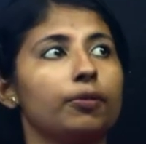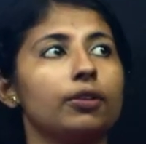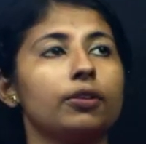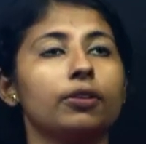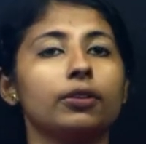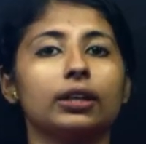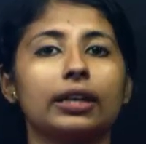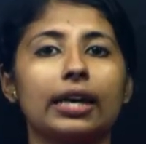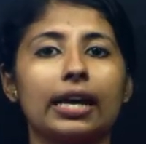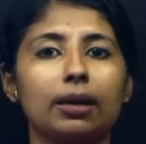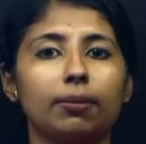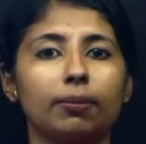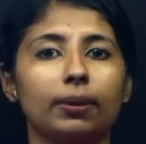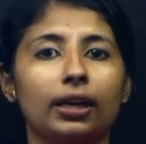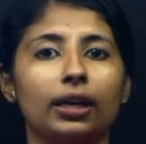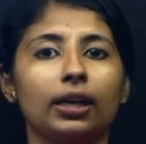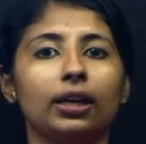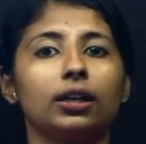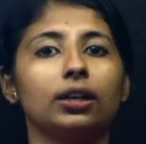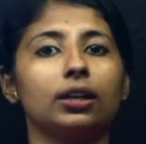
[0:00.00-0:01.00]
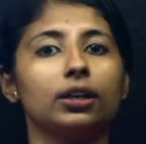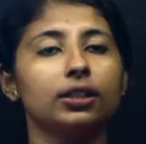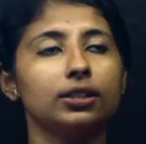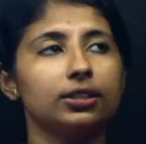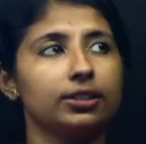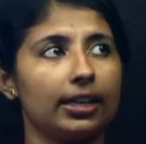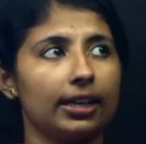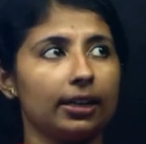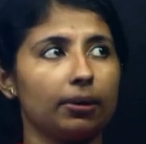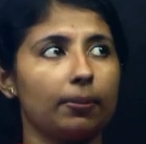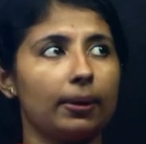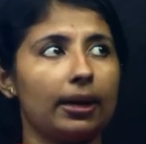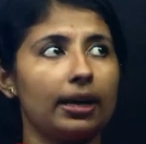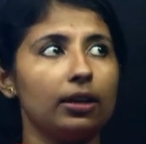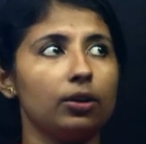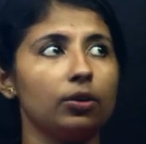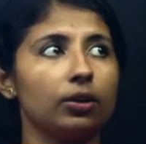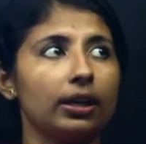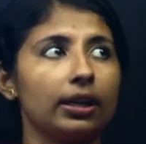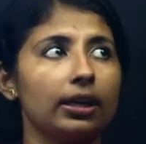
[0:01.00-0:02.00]
it can be checked by
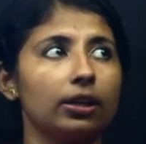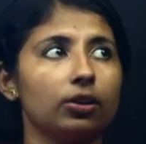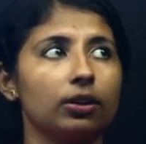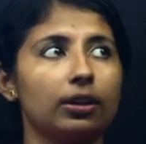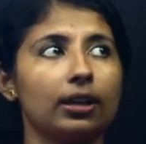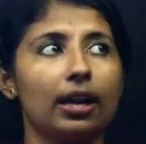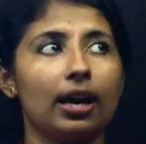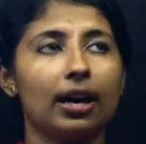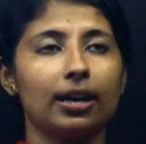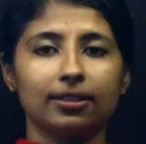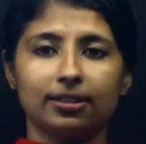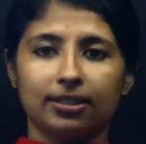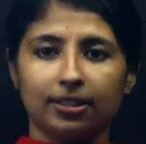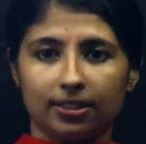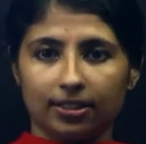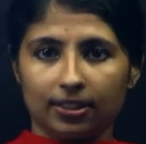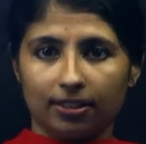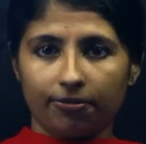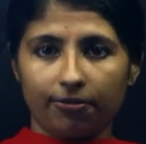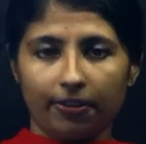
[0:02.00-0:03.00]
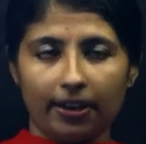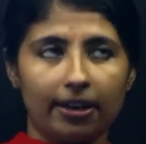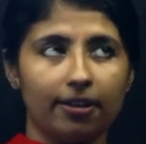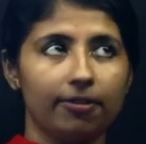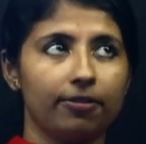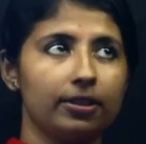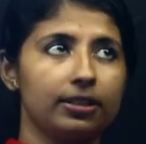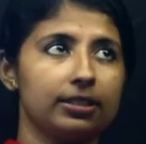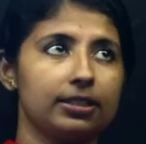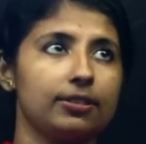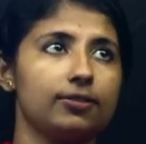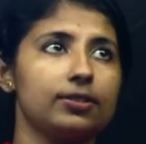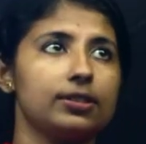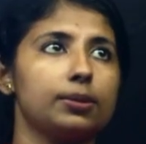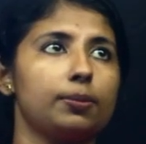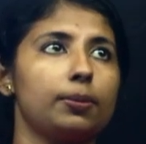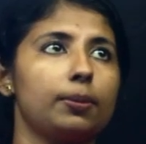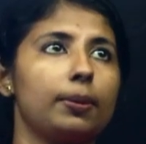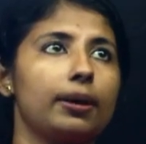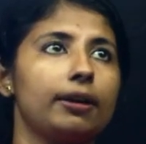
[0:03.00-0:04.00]
looking into the last digit 5. If it's
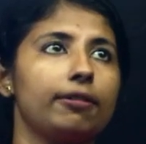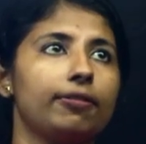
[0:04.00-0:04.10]
divisible by